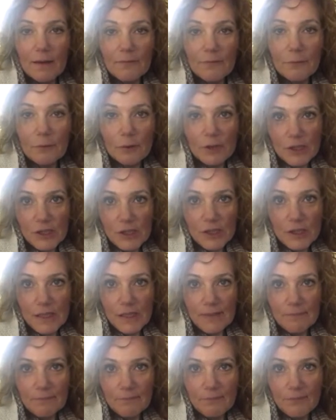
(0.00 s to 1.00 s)

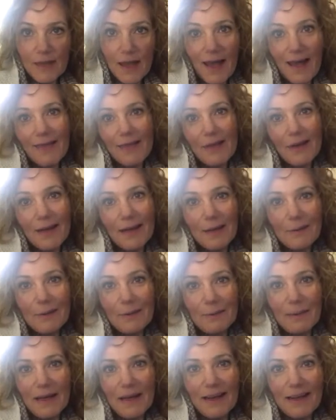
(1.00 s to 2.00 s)
Foolishly, I thought I
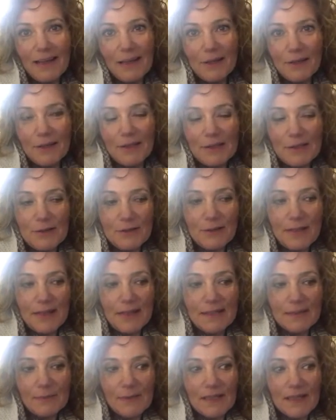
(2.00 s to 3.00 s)
would be out of here in 2
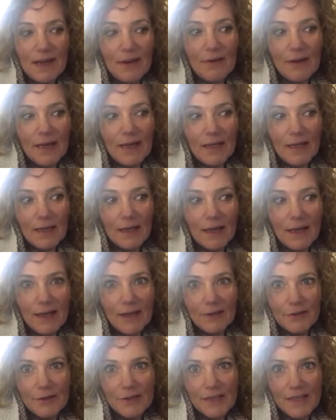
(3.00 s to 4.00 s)
days, but now I
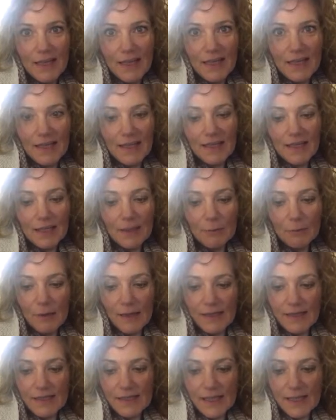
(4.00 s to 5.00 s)
understand
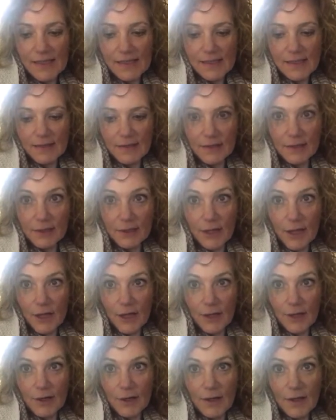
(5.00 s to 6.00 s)
why it takes a little
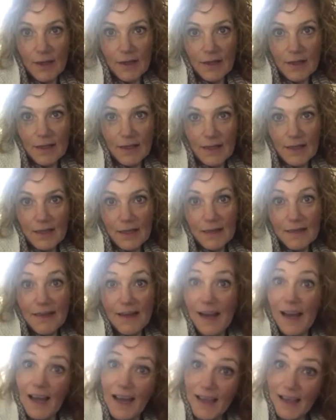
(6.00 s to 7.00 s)
longer
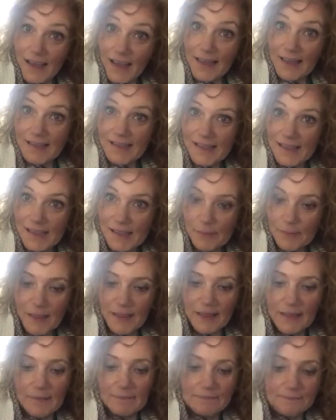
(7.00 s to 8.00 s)
than I had
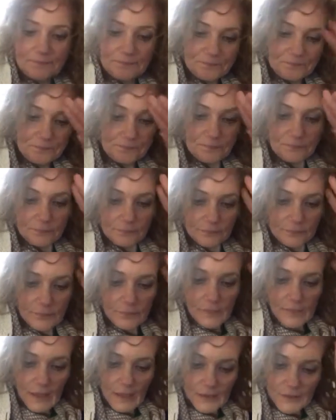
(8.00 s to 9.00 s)
anticipated.
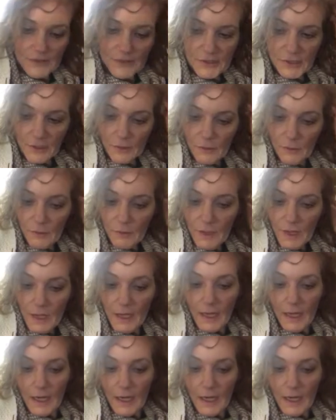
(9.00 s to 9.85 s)
So,